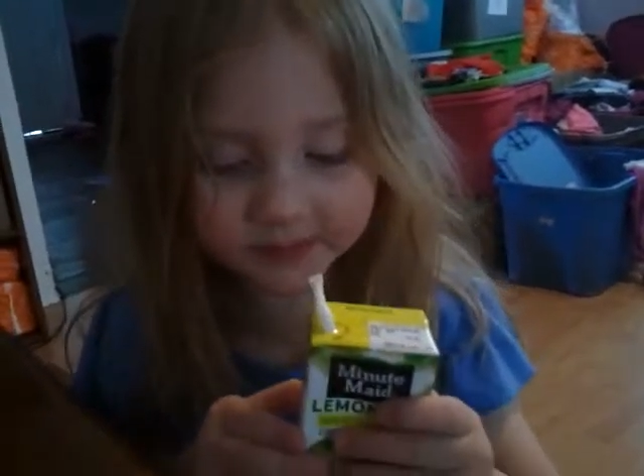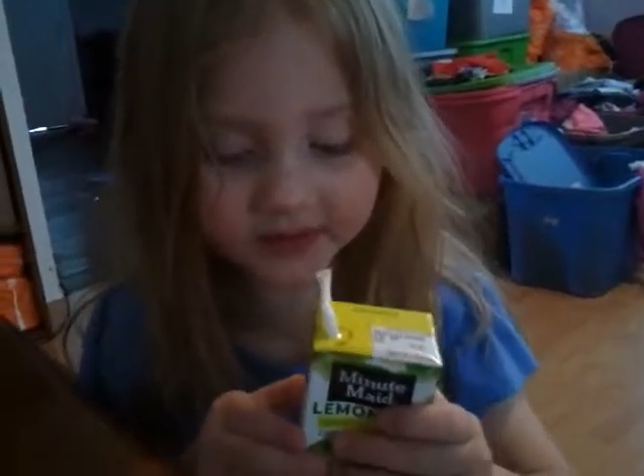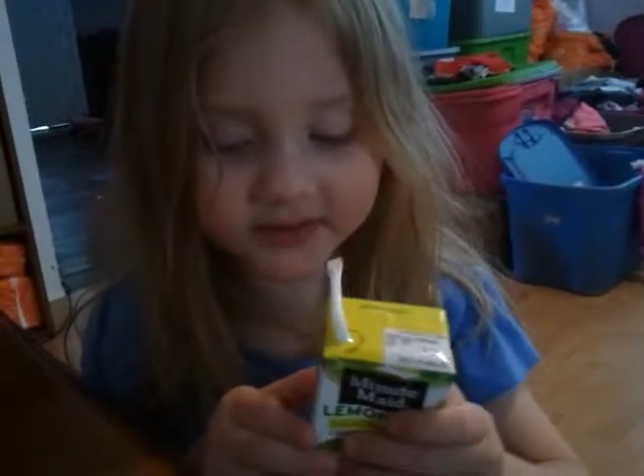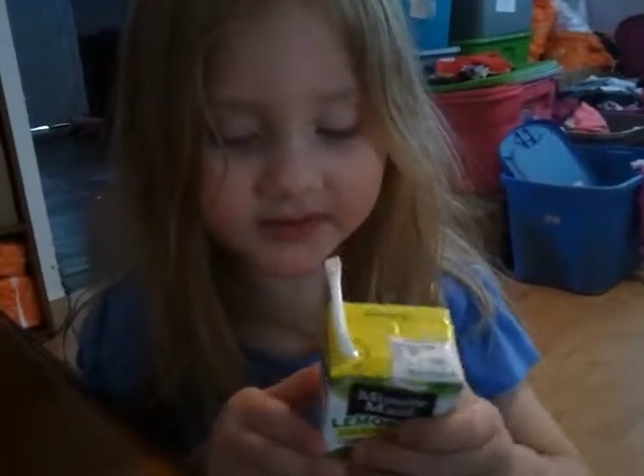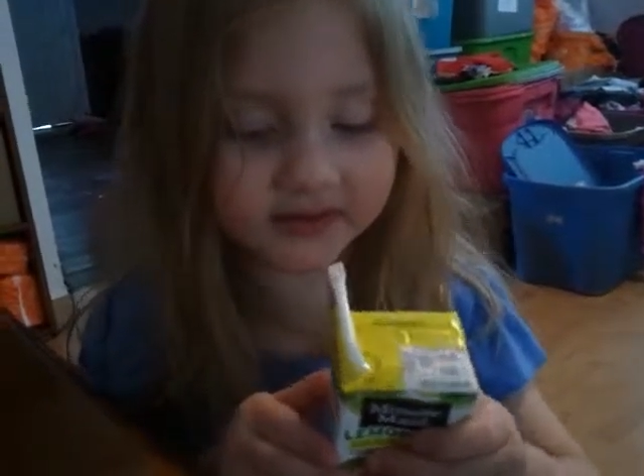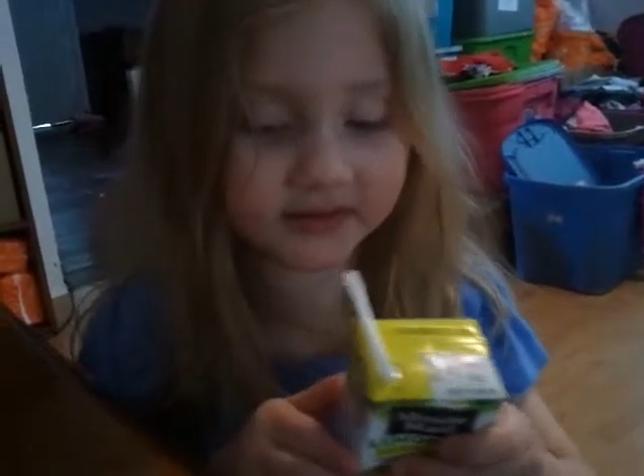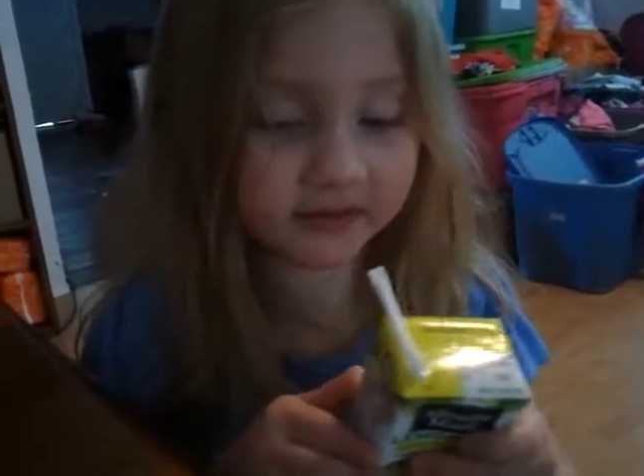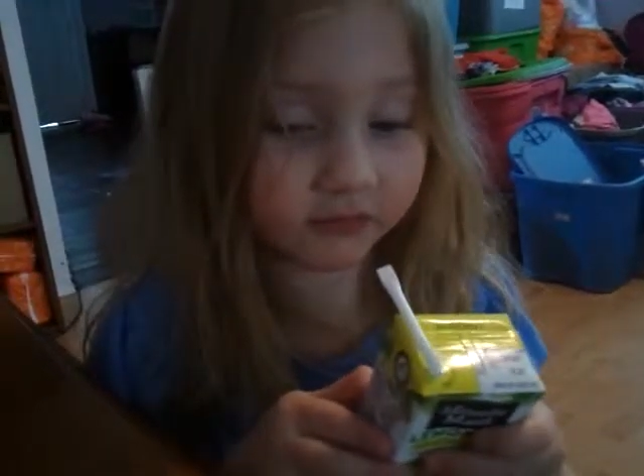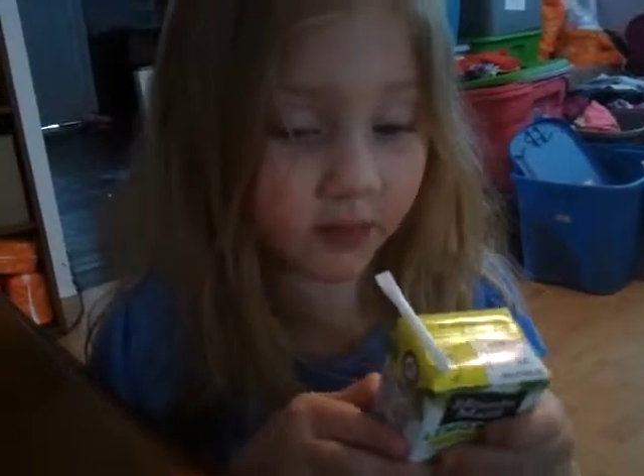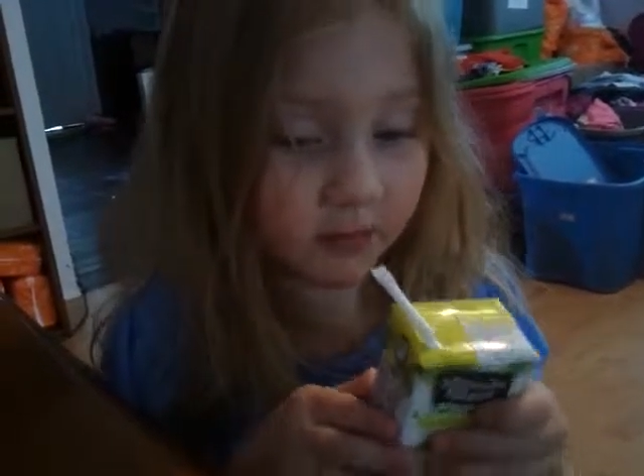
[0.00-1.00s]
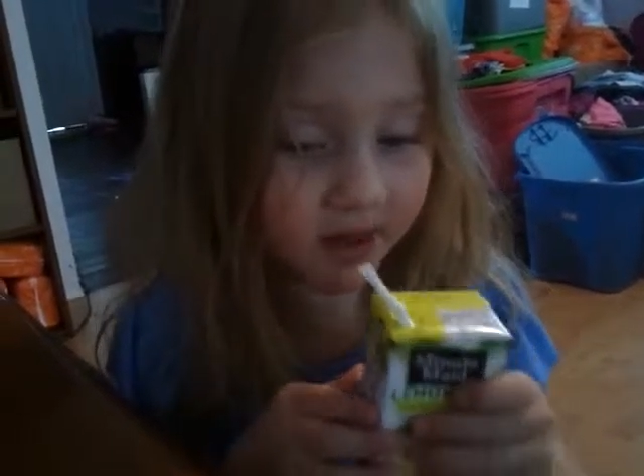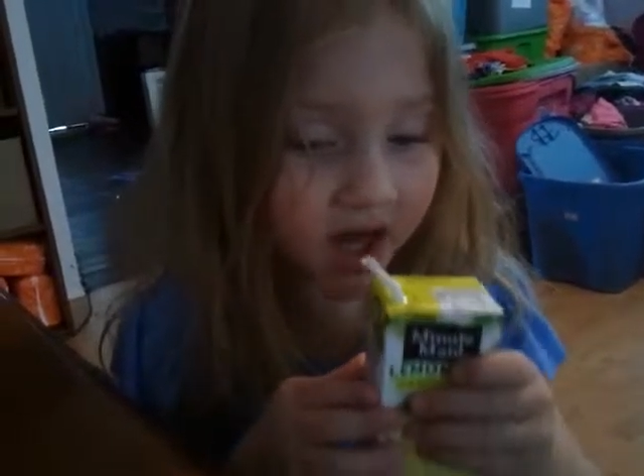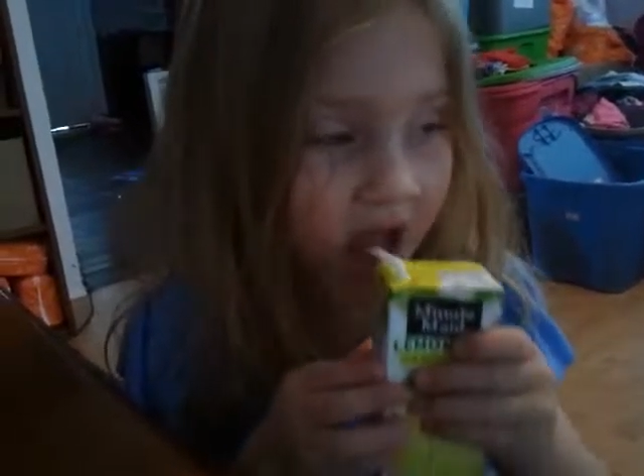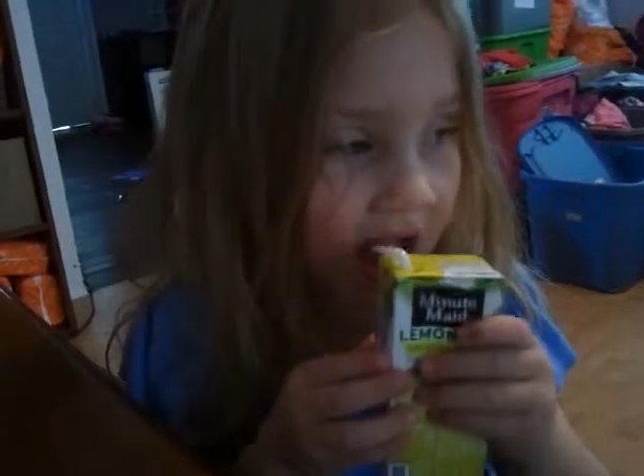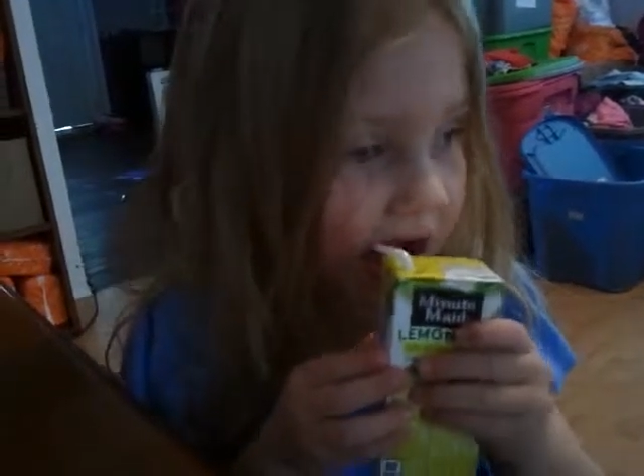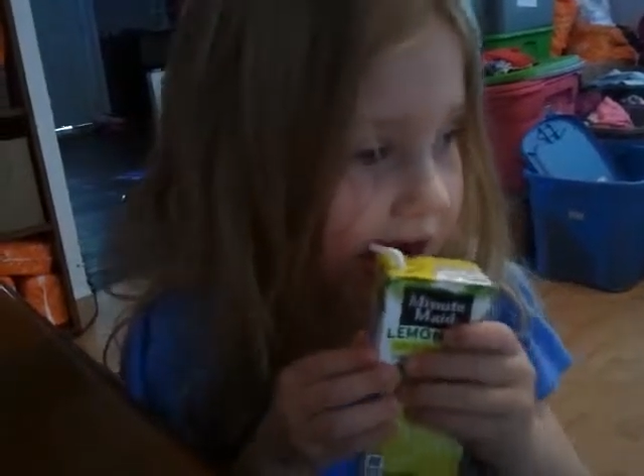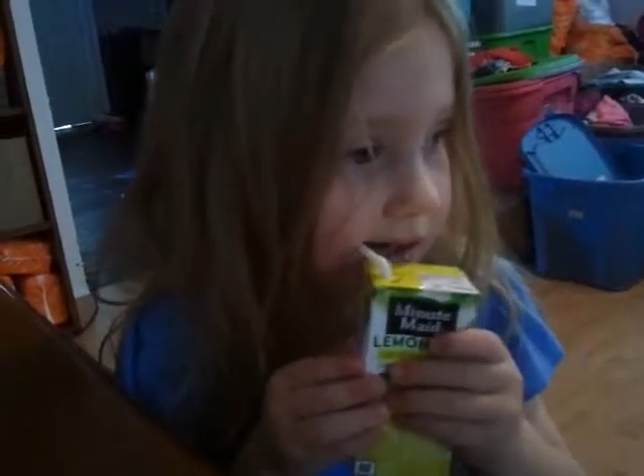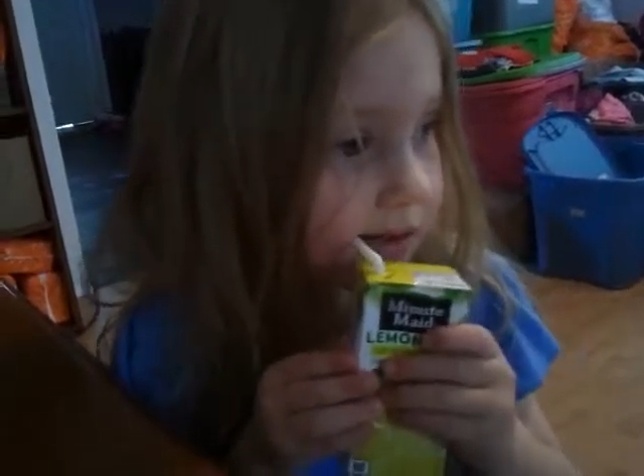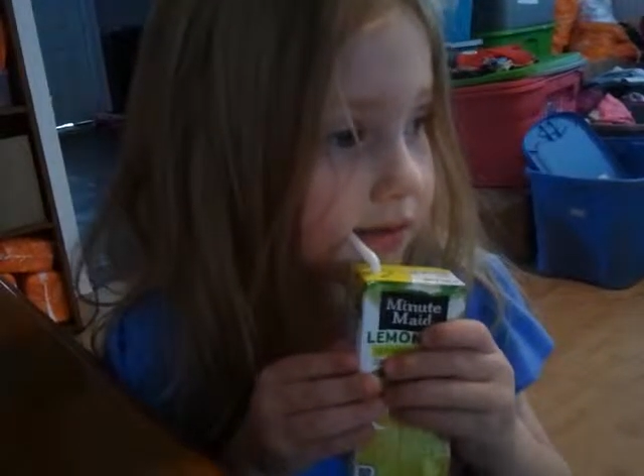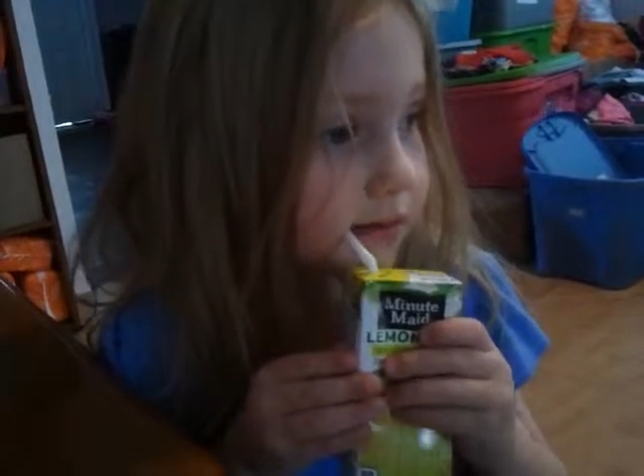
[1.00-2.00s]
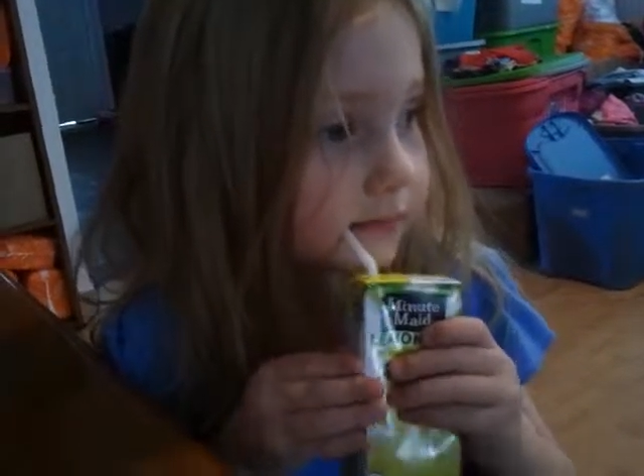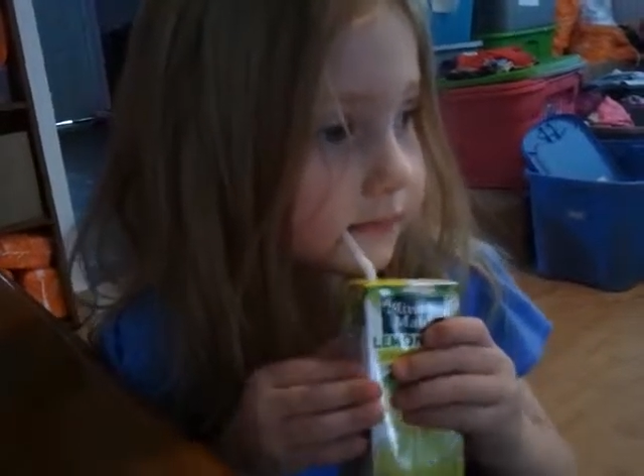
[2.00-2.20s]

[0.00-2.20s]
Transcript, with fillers: it says just lemon. Lemonade.